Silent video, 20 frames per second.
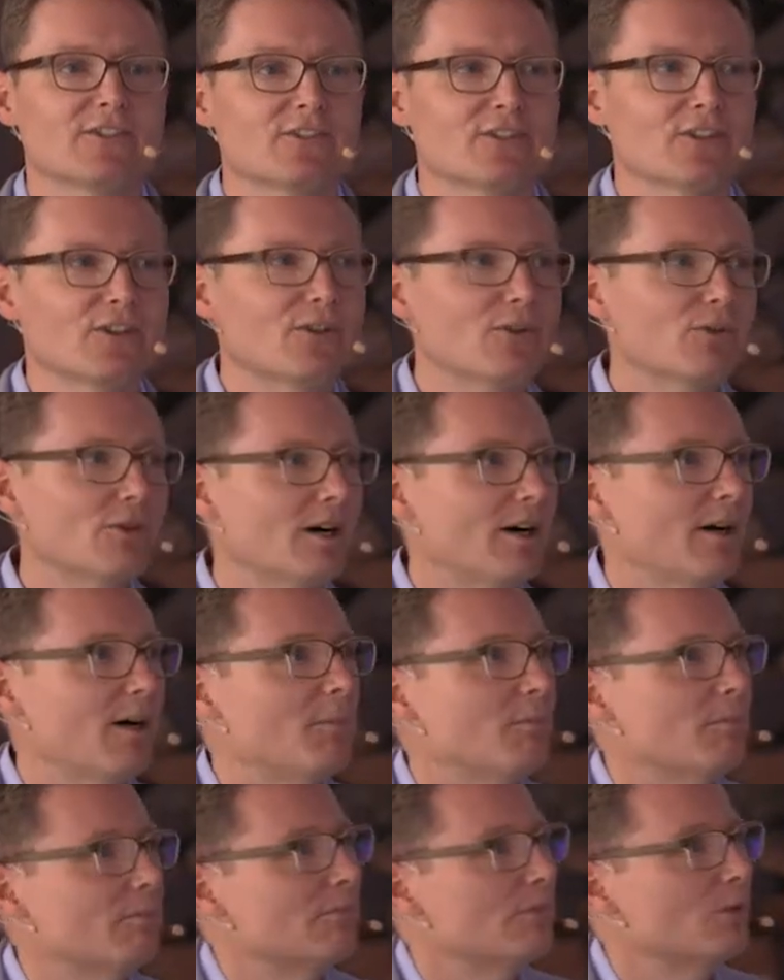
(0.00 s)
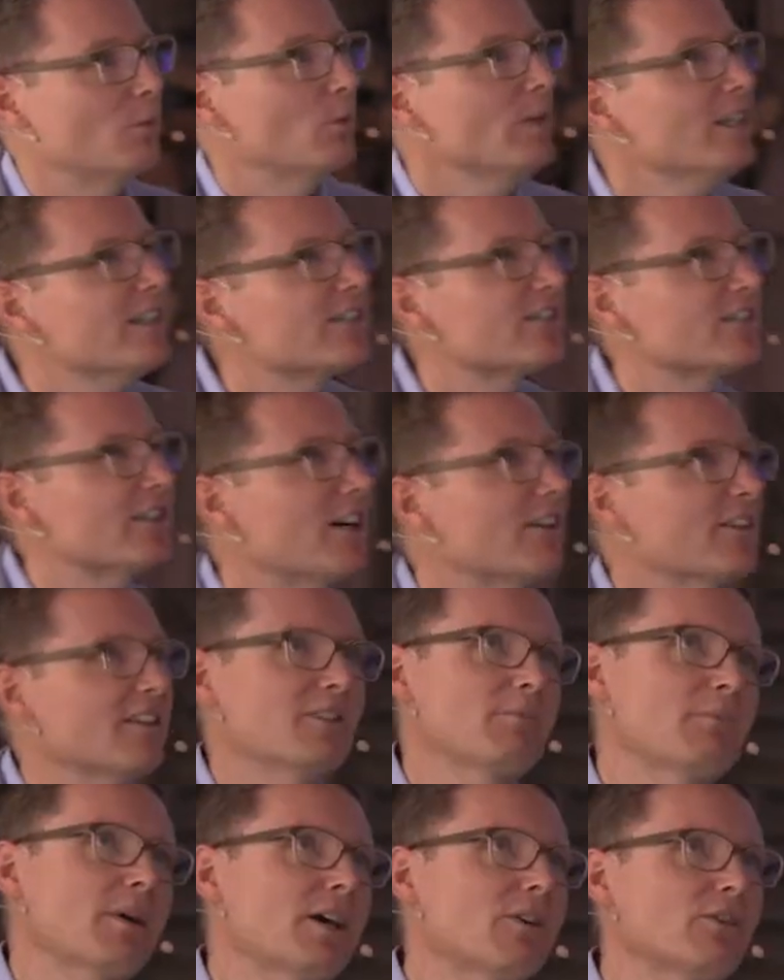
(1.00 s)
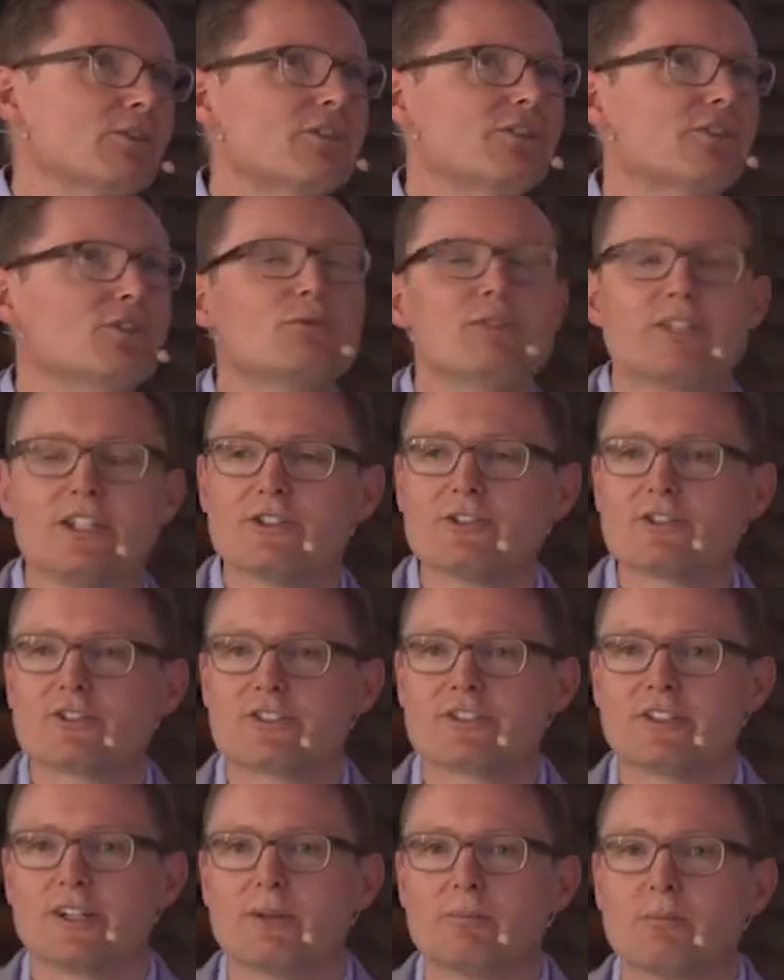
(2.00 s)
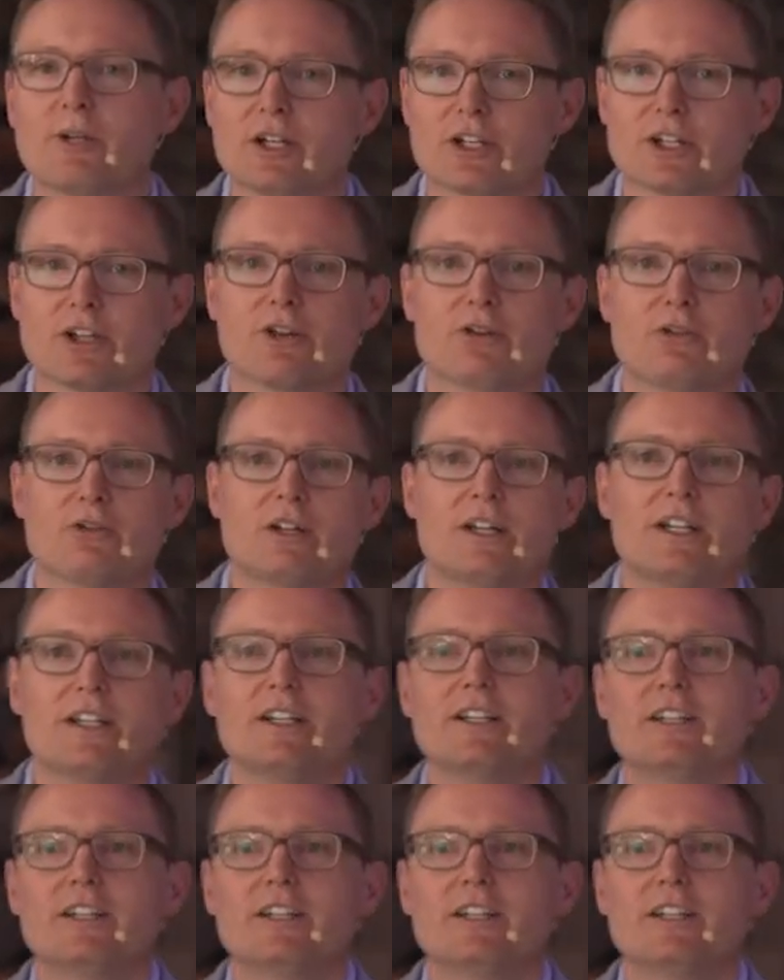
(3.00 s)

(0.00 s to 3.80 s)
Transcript: So we started about 2 years ago